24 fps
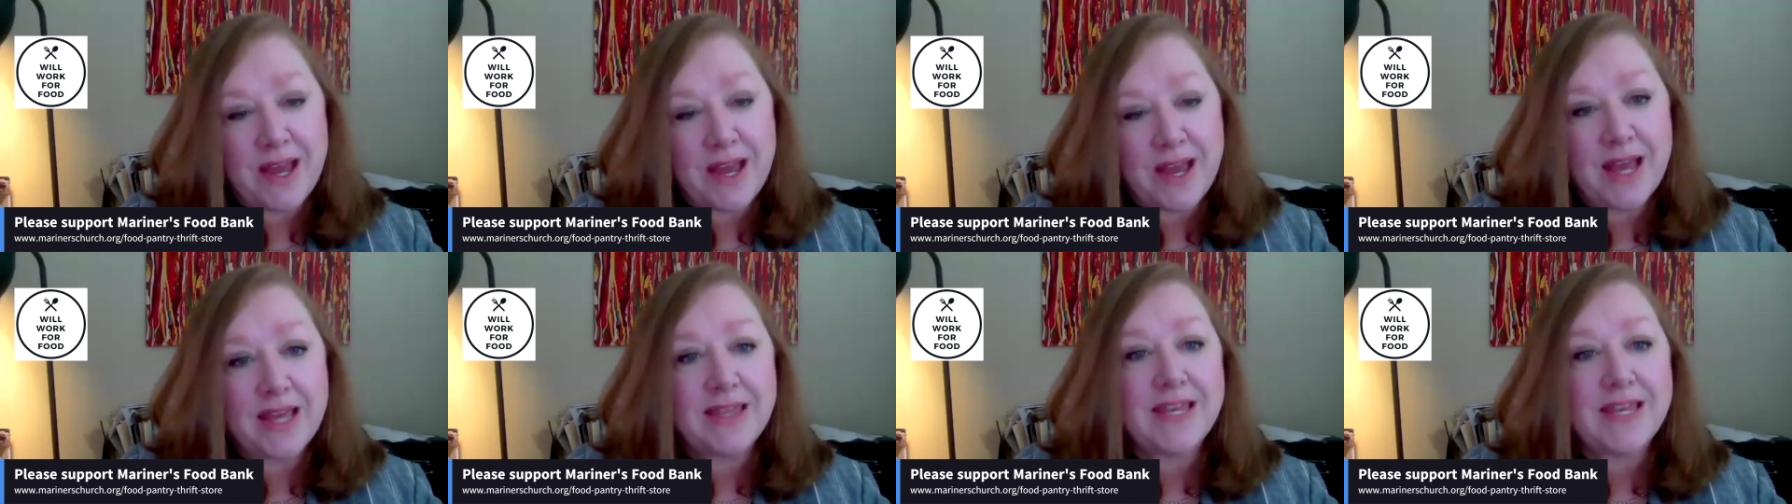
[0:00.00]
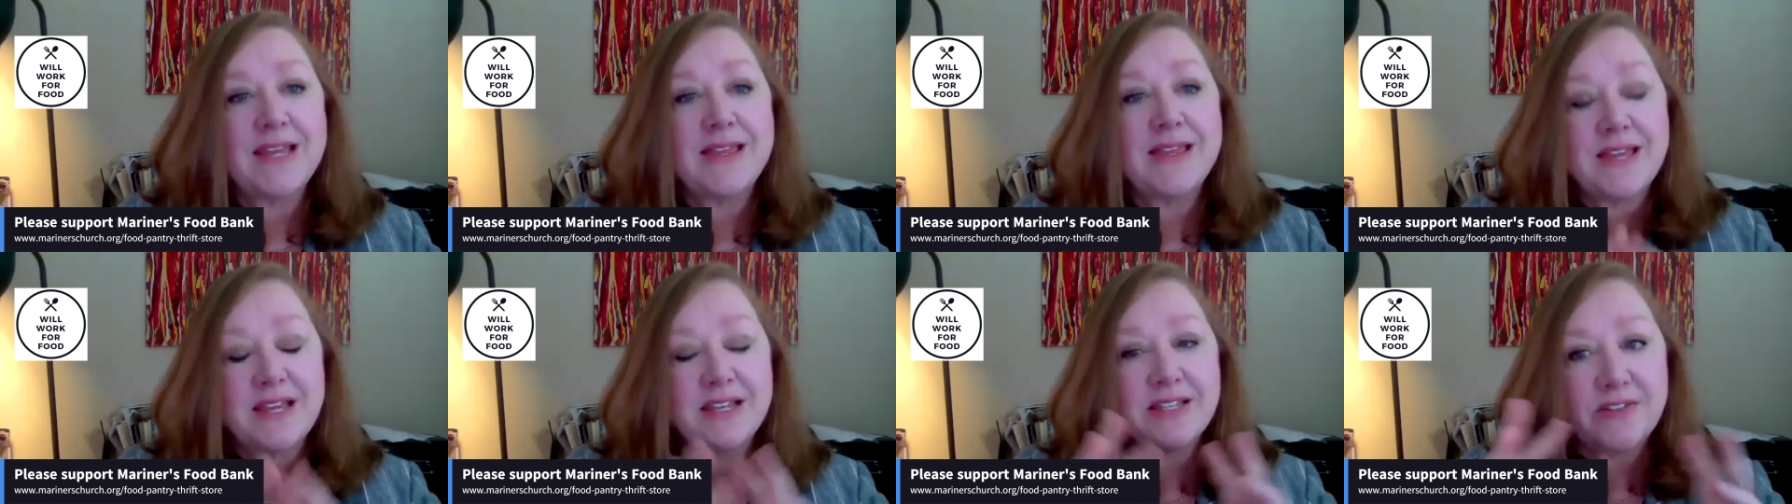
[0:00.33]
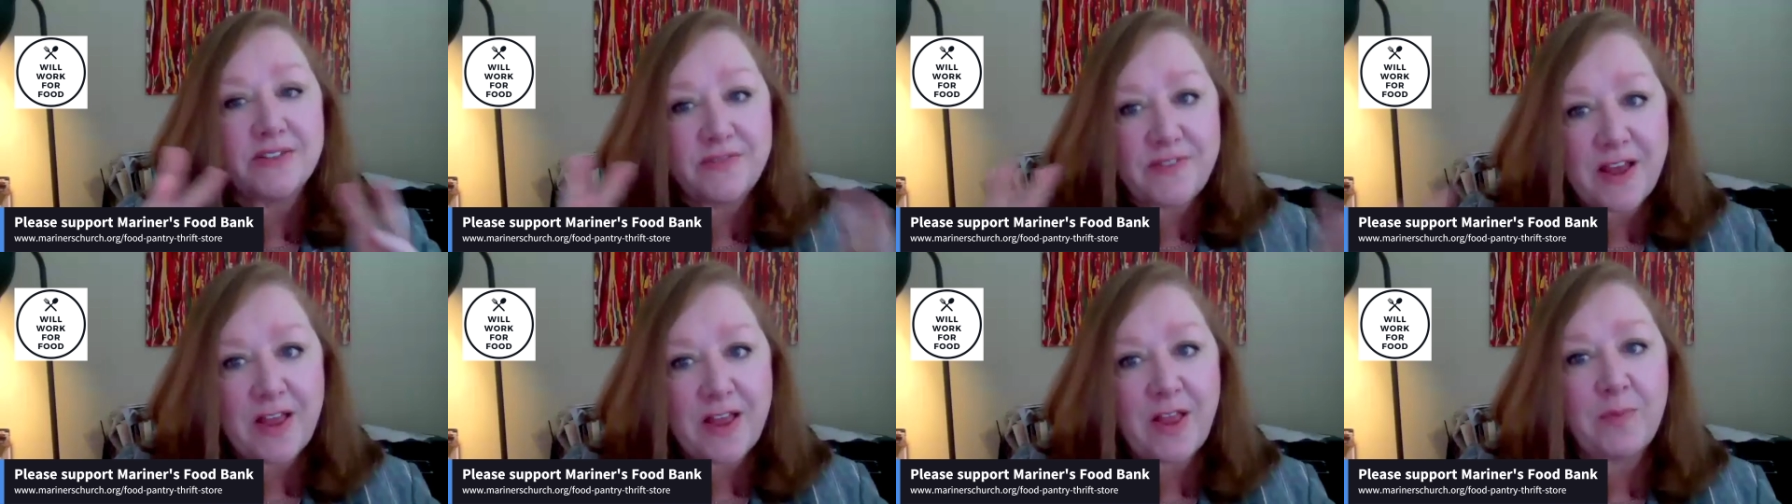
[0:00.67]
I think that
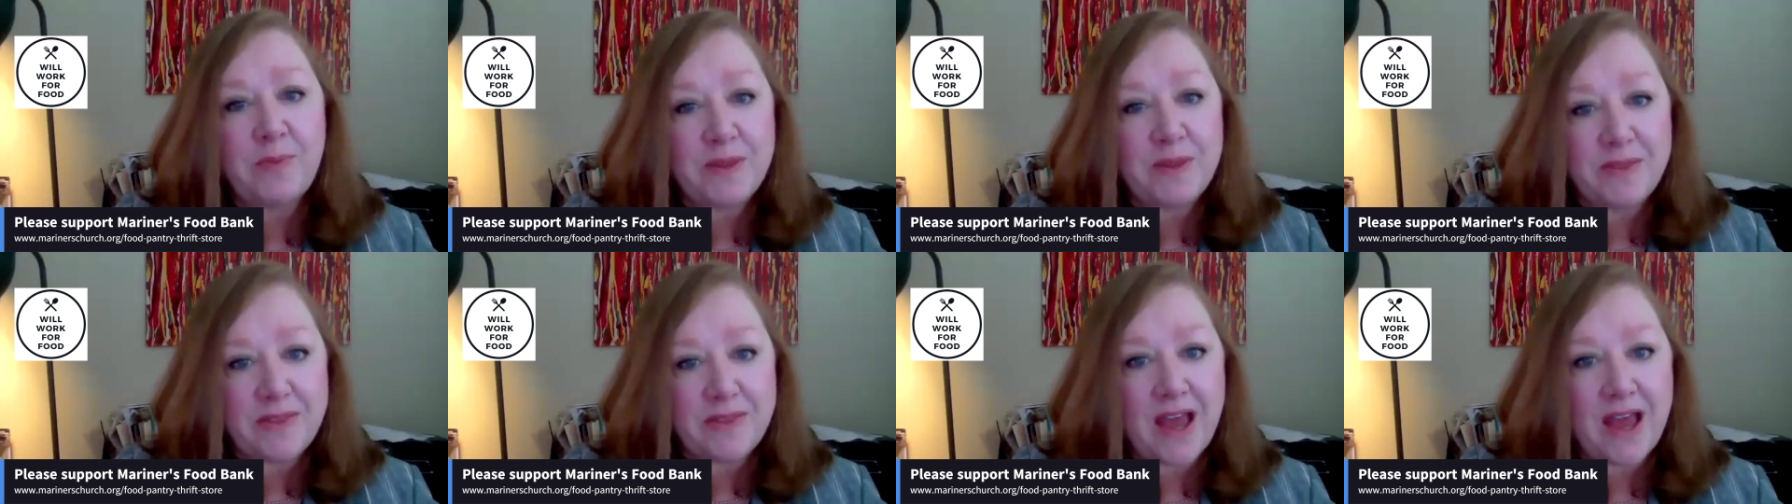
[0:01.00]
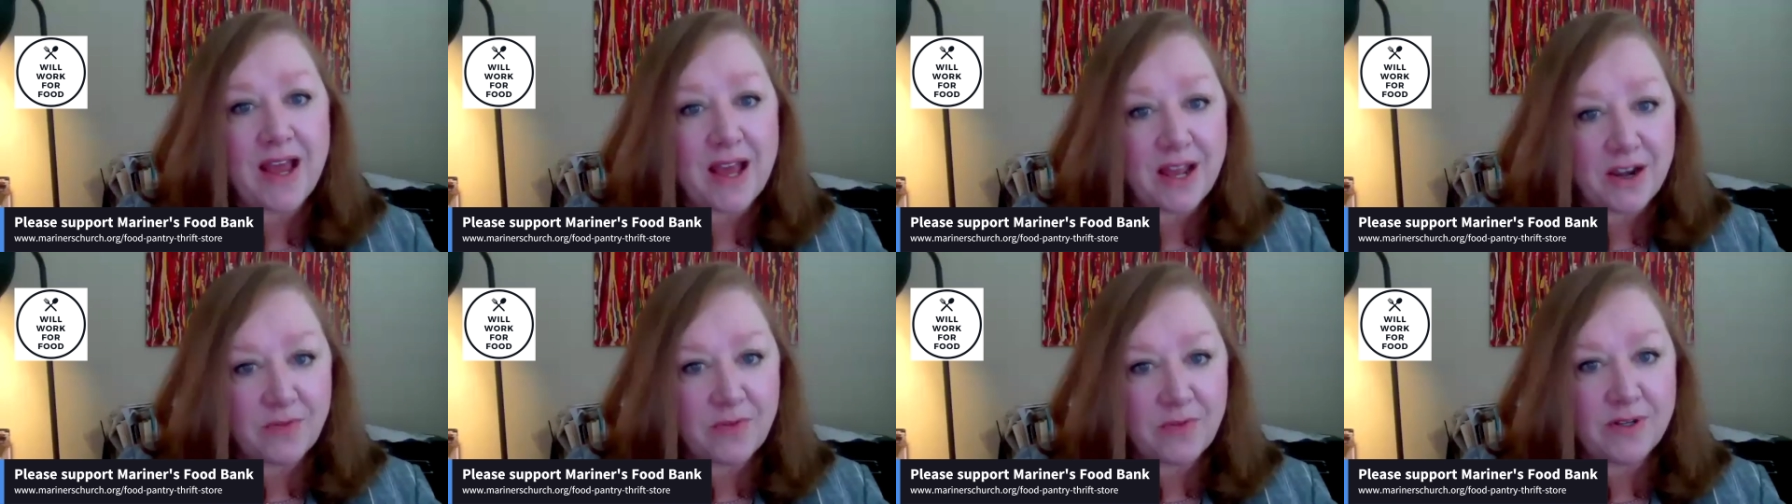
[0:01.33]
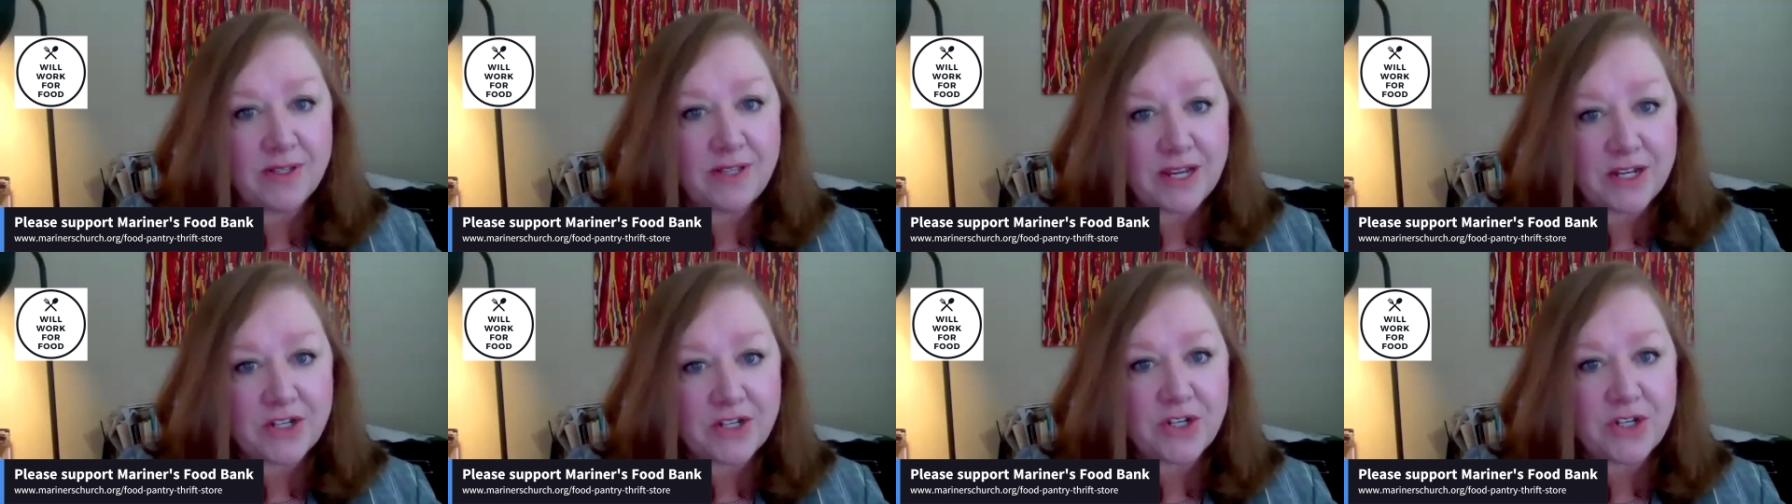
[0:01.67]
developing that kind of
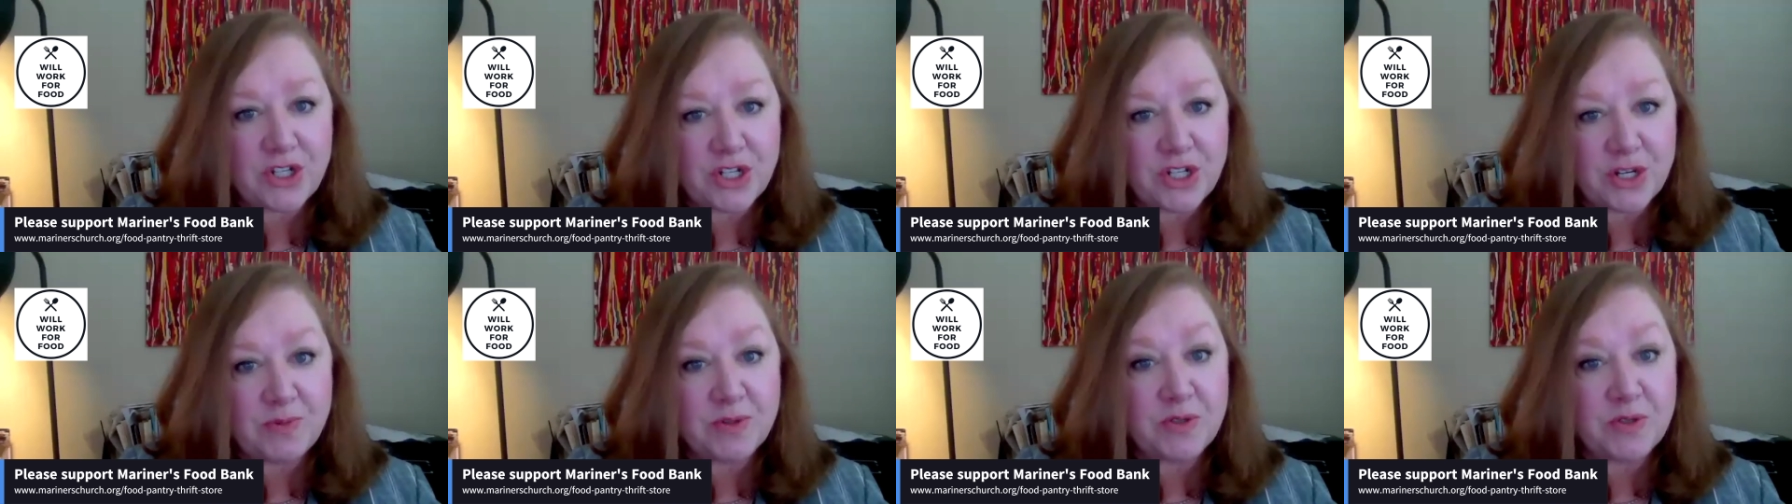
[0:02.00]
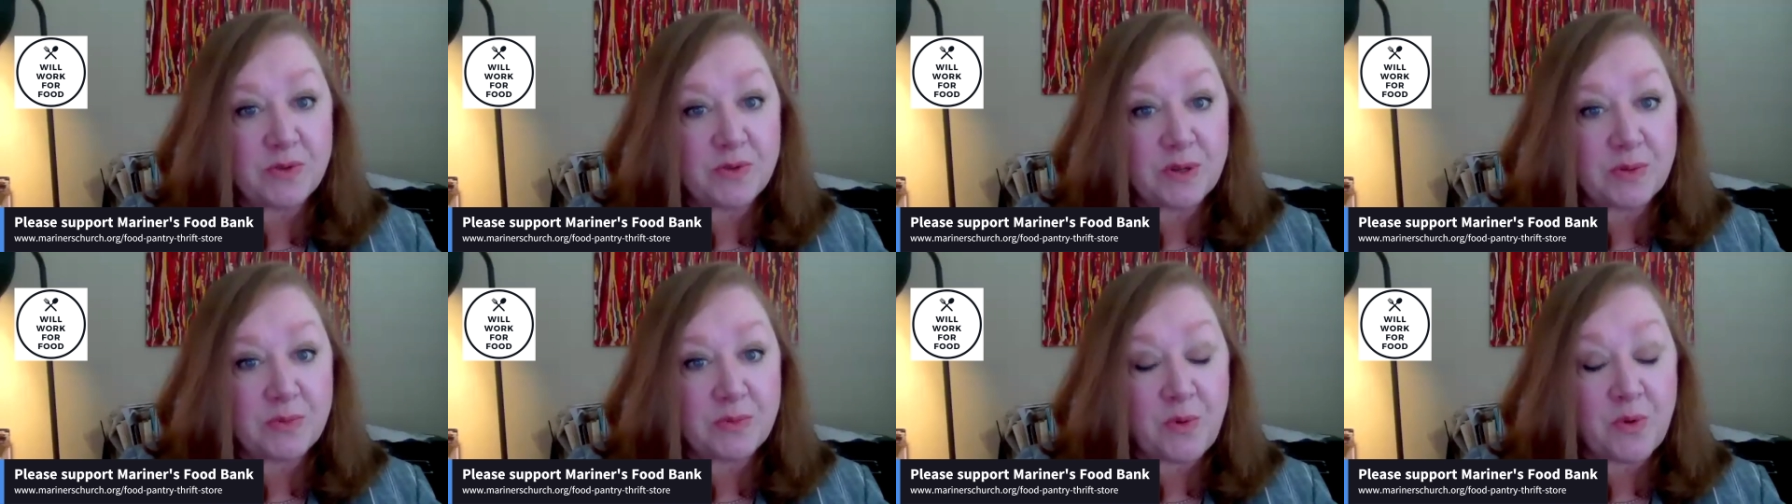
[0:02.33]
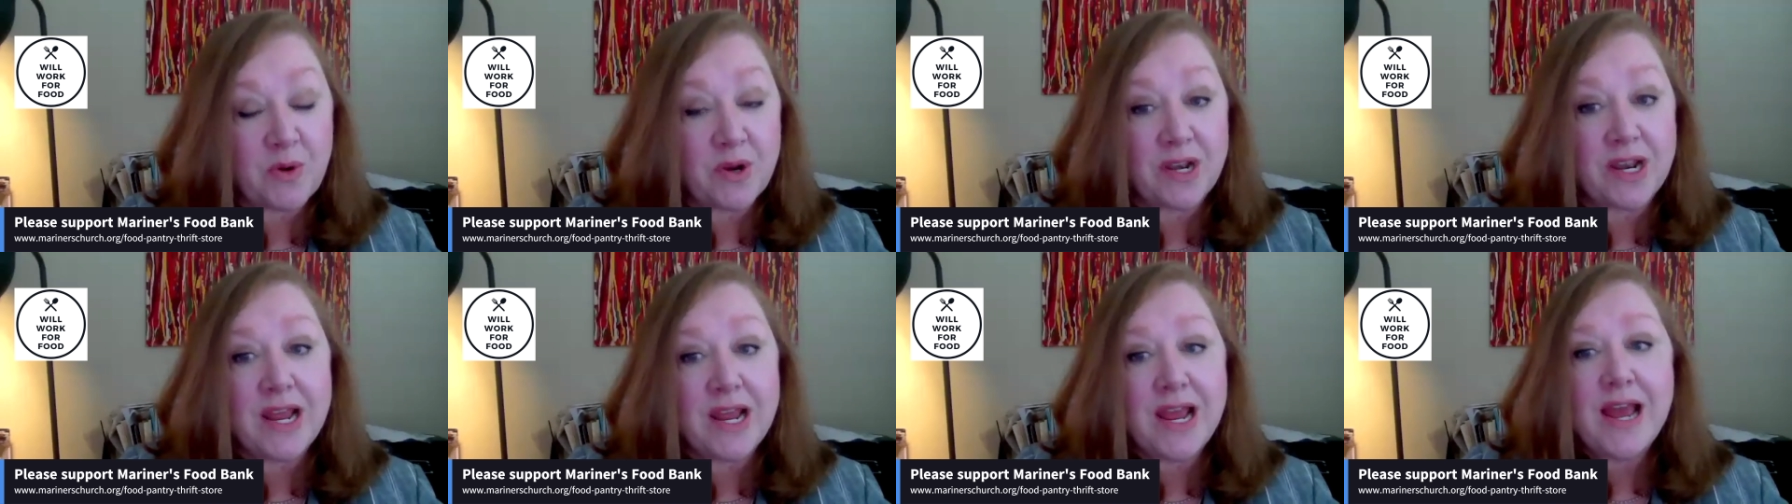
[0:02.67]
relationship is really
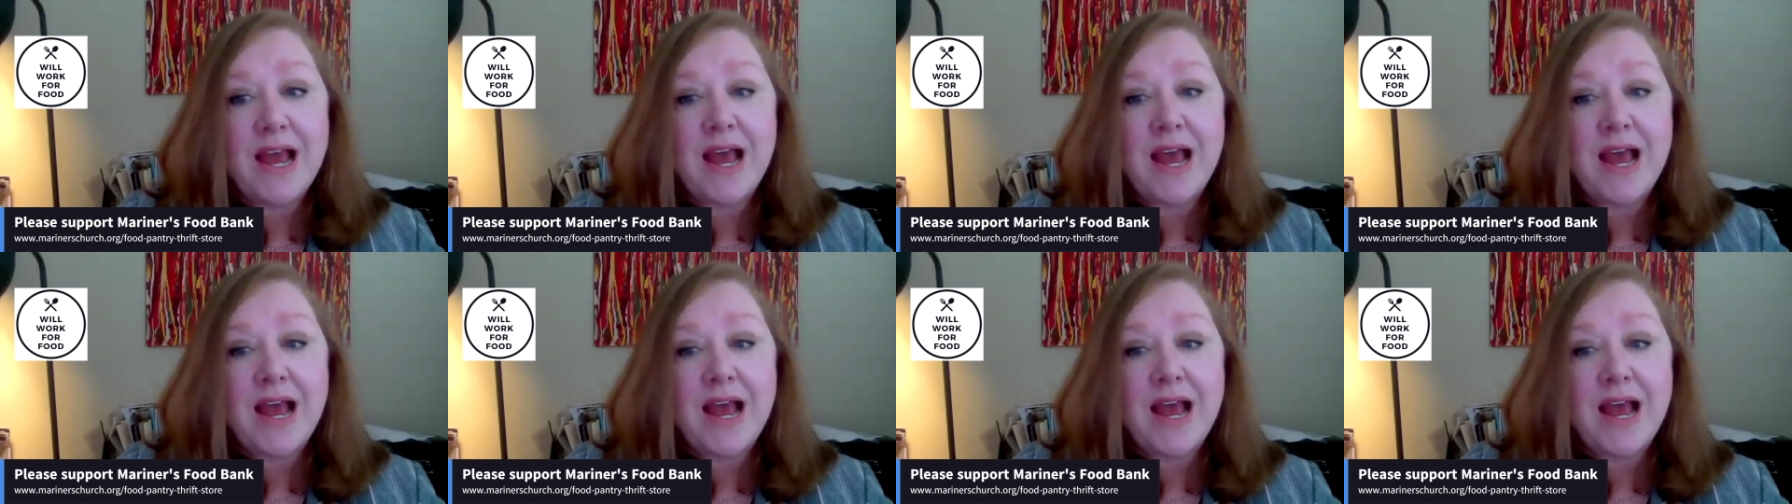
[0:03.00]
important.